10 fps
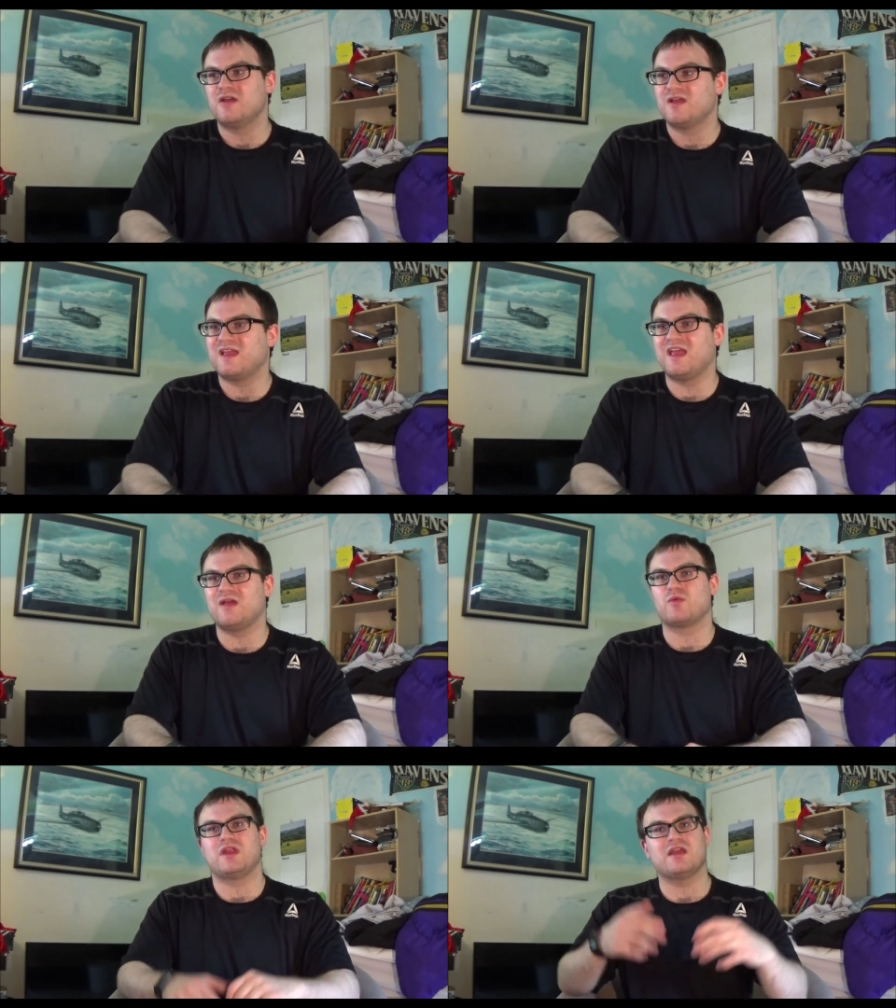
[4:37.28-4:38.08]

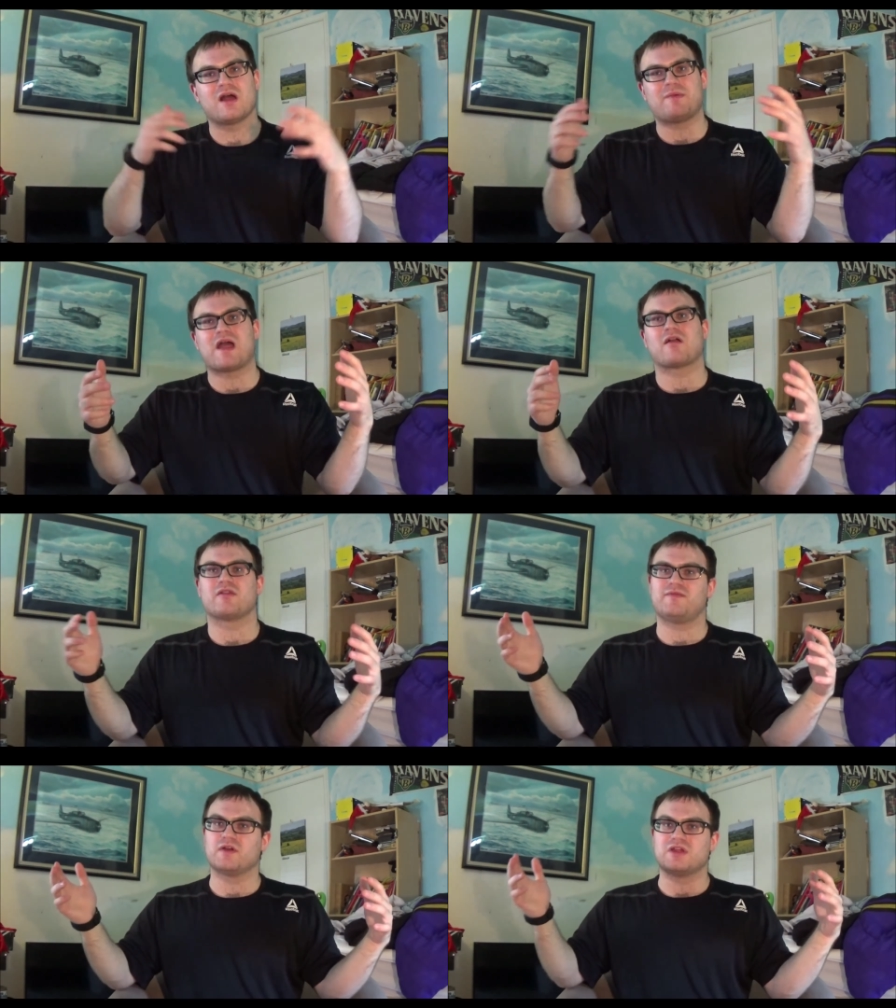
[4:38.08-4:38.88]
and when he got back on the
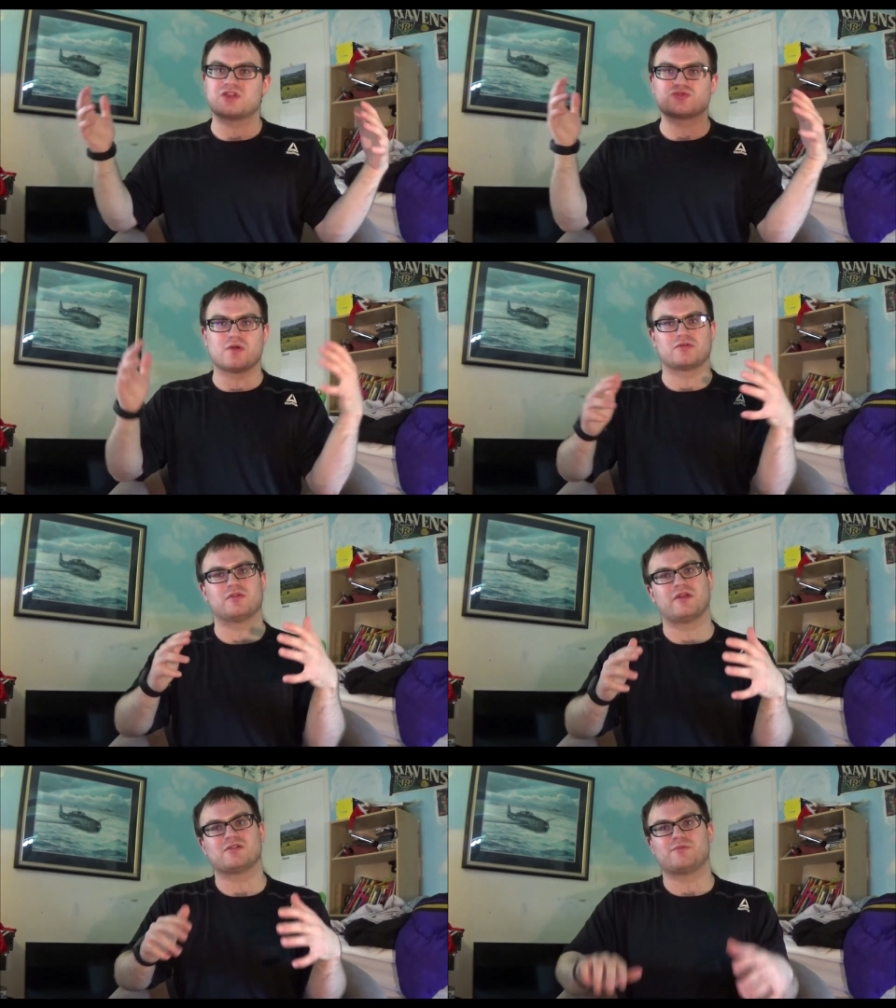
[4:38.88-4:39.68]
field, he struggled a
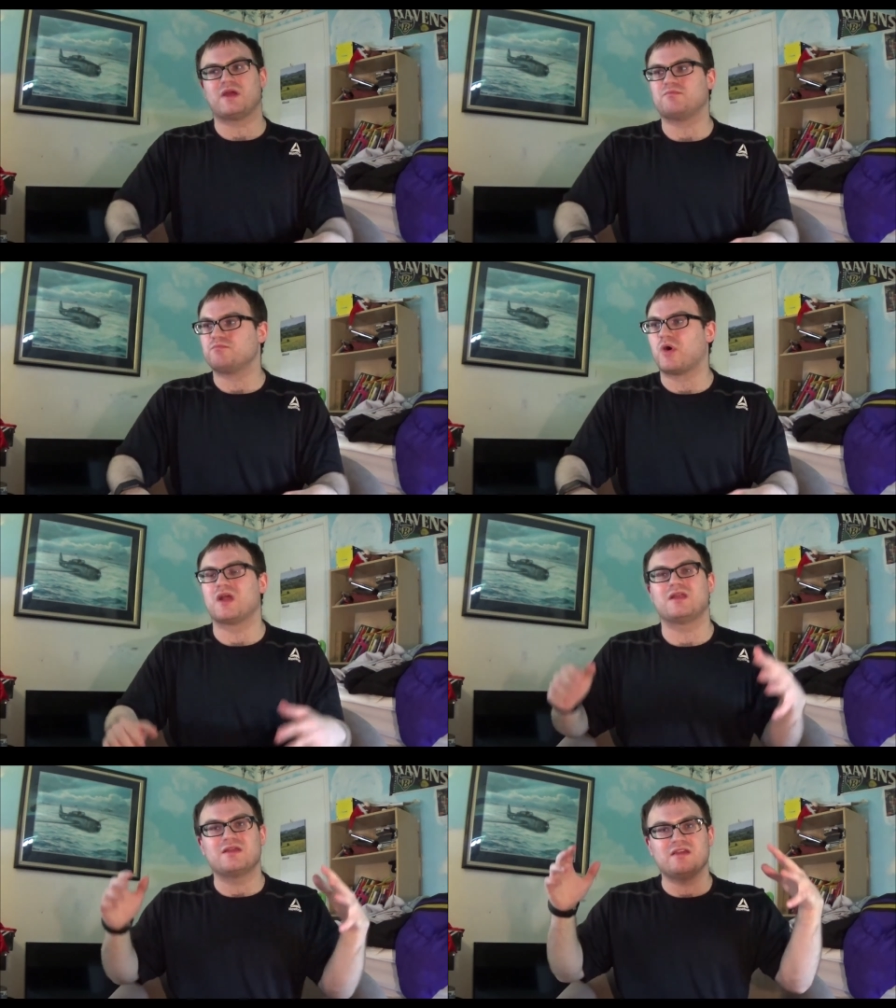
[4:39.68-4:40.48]
little bit,
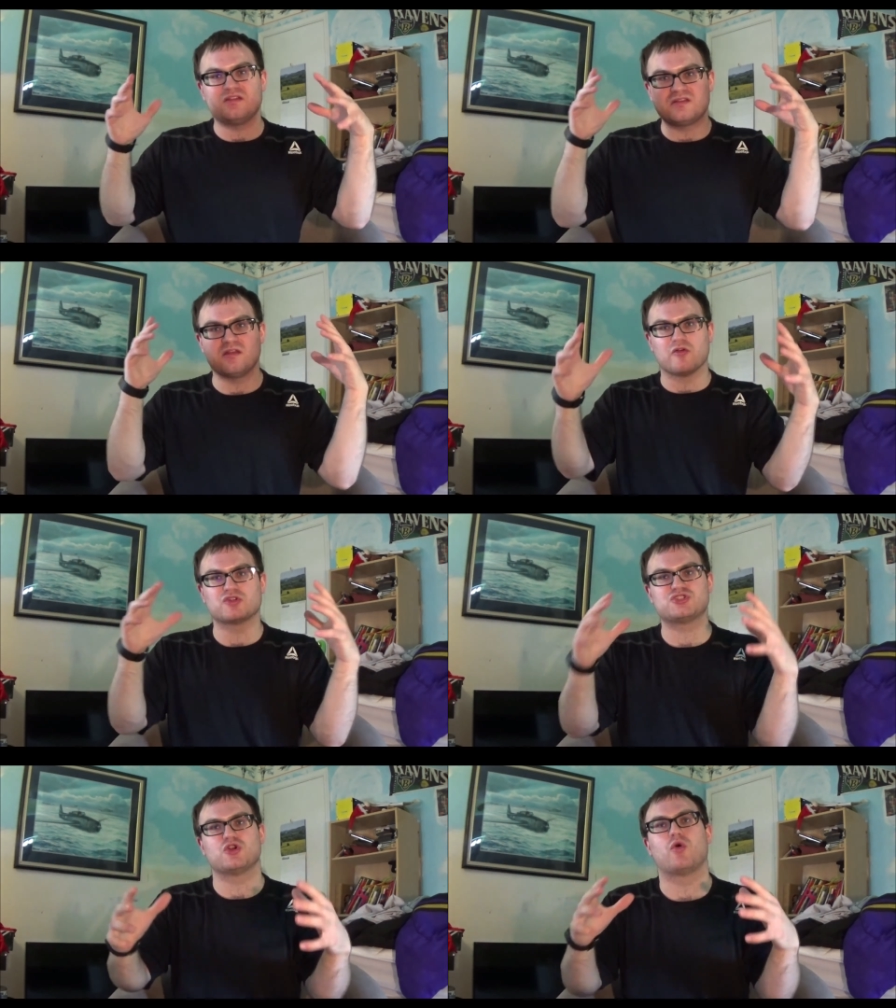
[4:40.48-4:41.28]
but he still
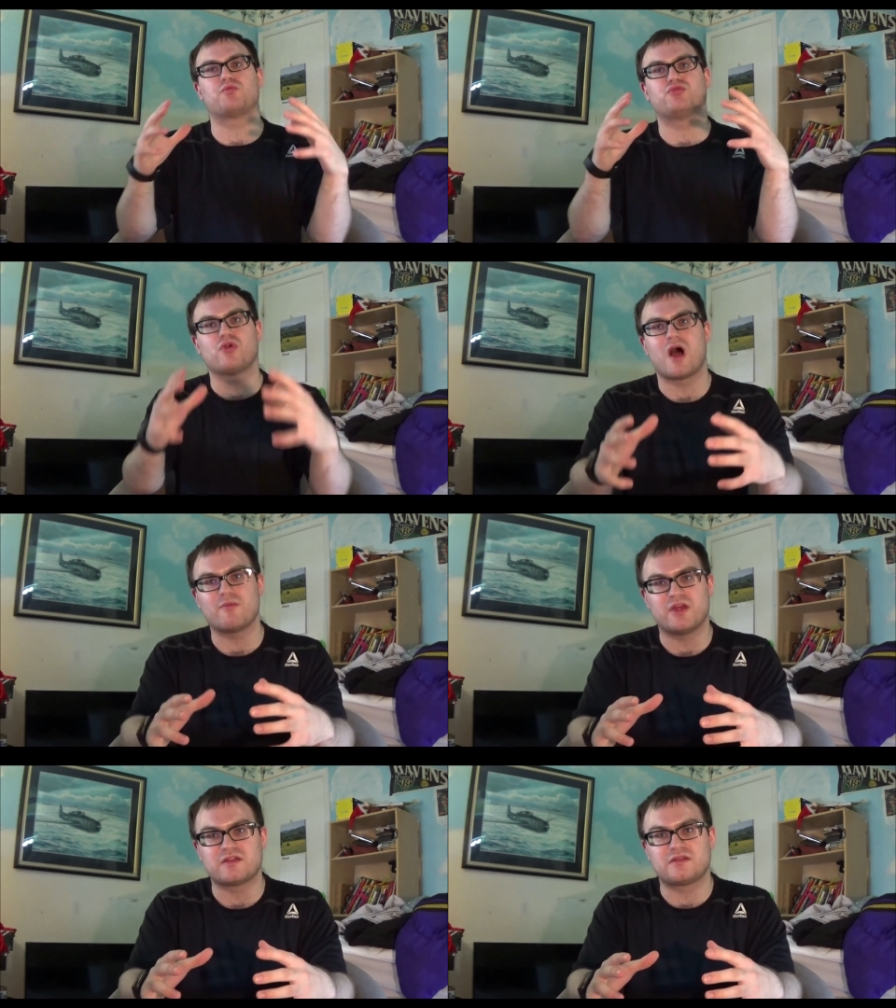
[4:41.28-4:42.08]
showed
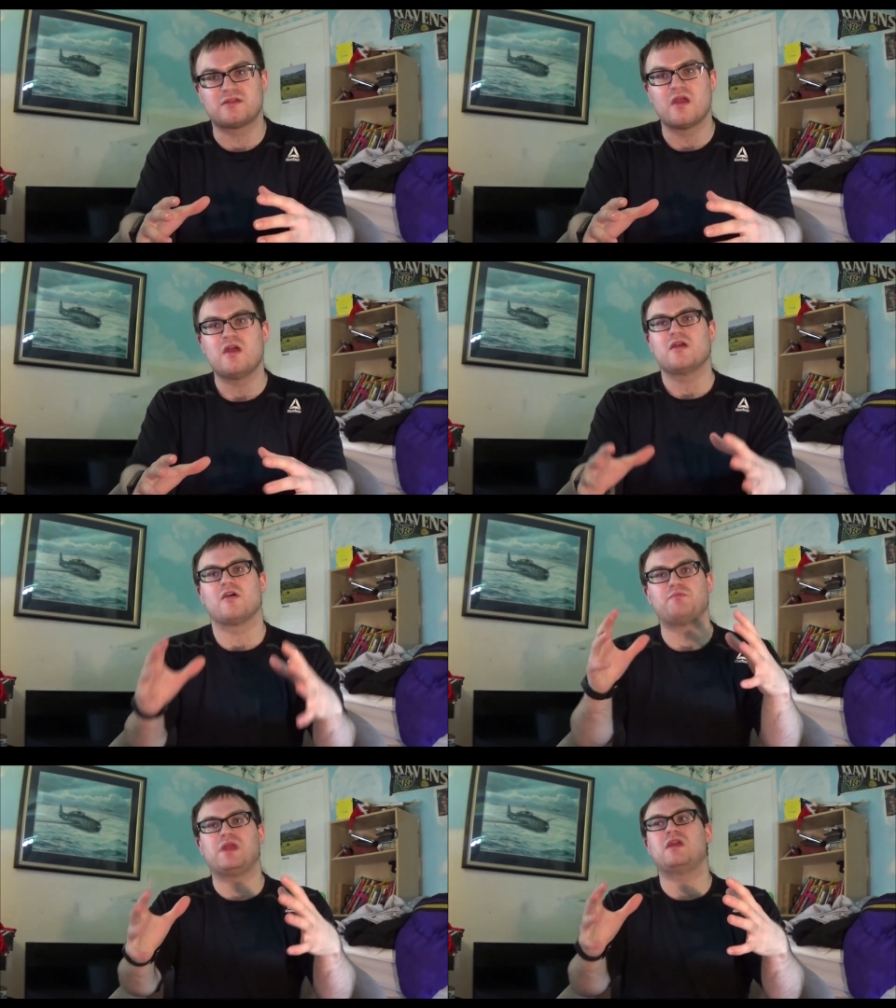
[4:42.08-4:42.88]
promise
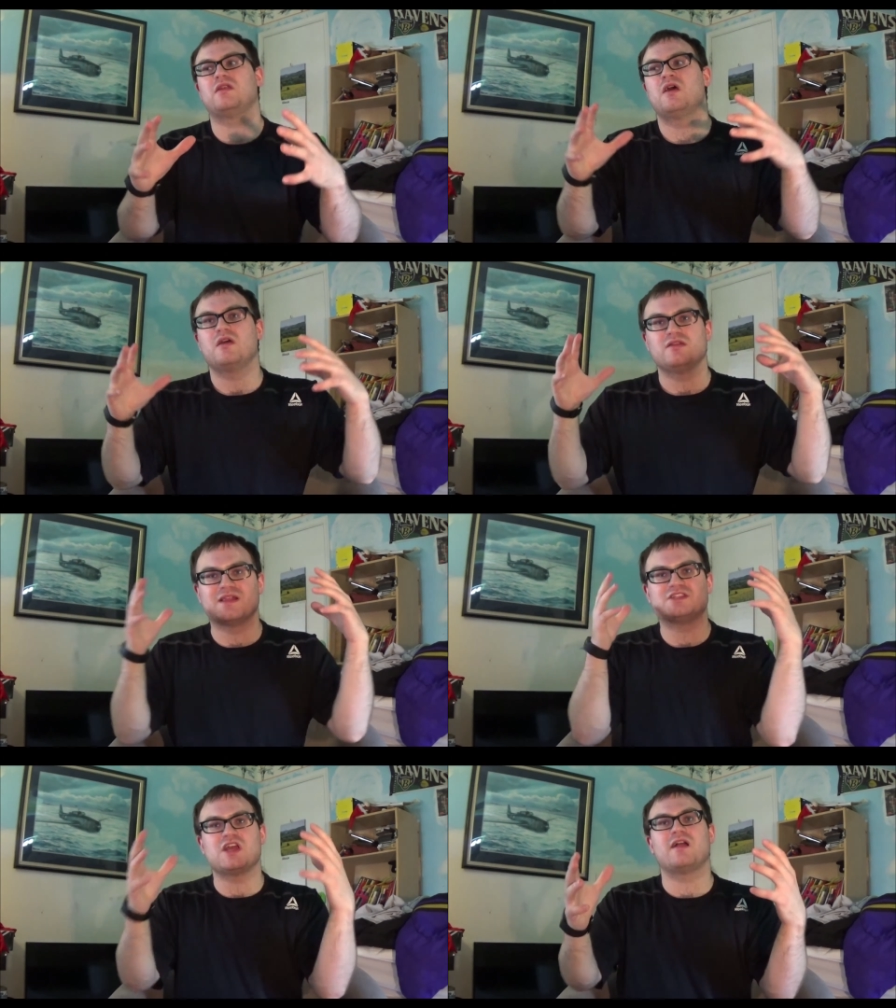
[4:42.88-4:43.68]
of being the
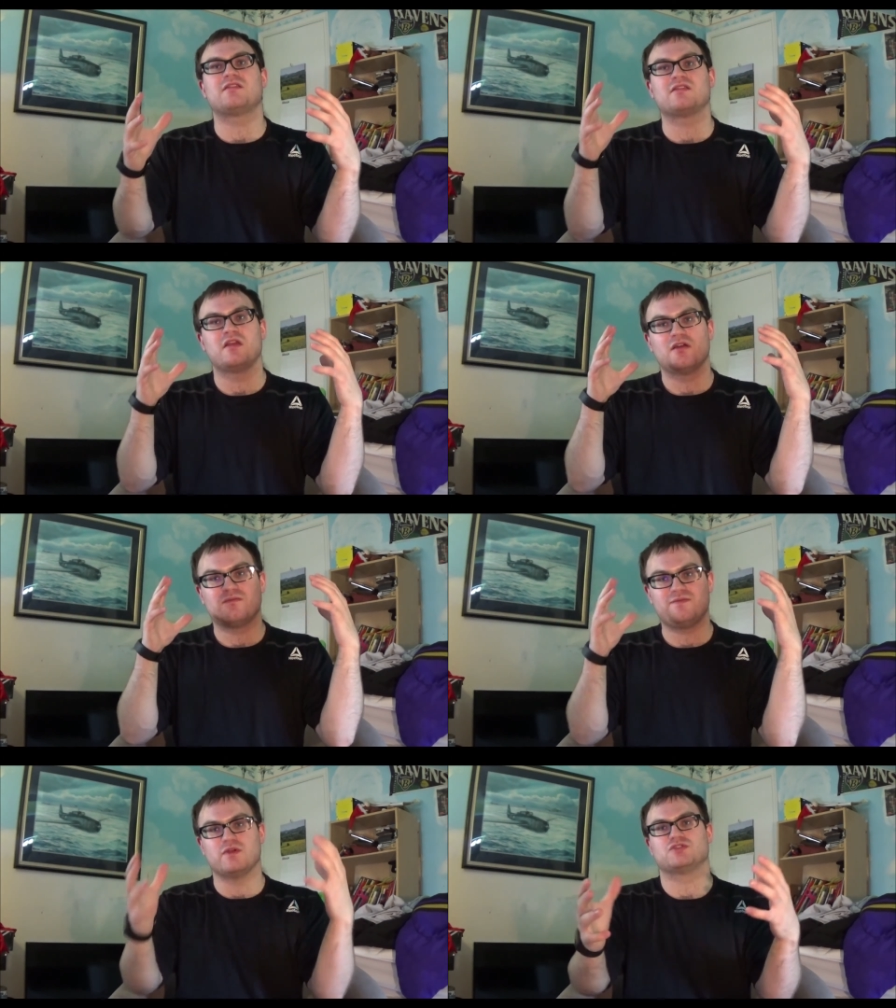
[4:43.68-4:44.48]
Jets'
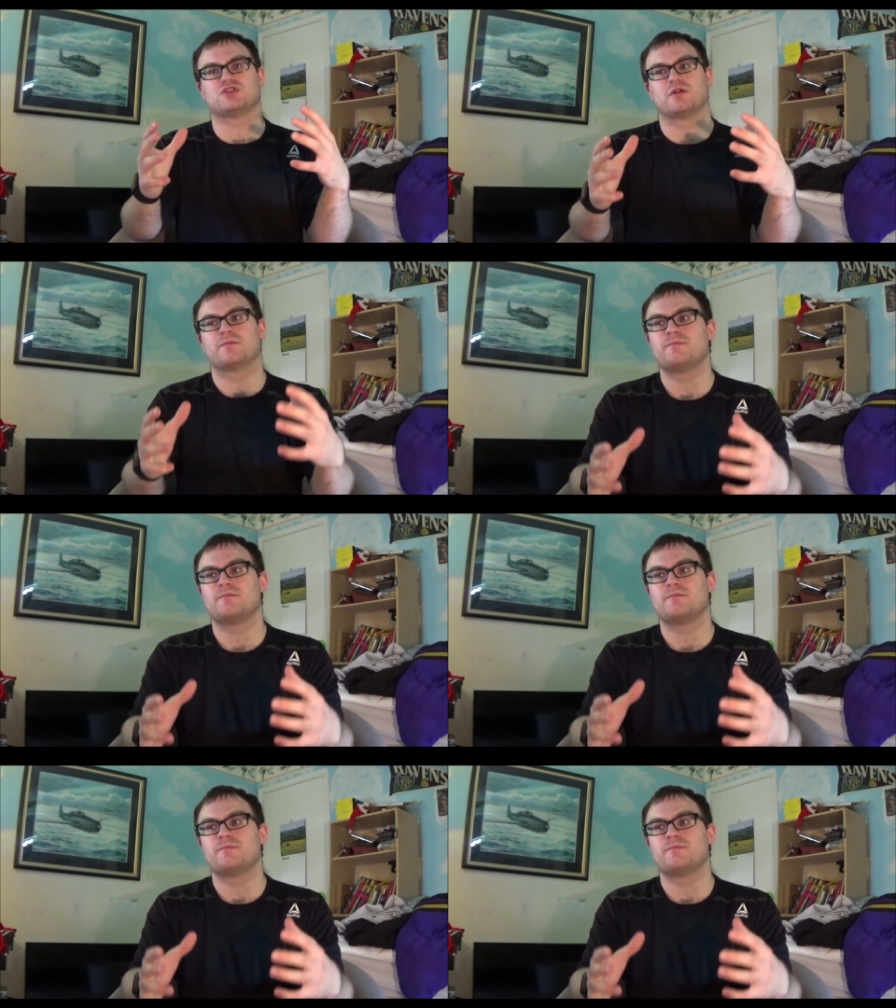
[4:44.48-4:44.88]
future.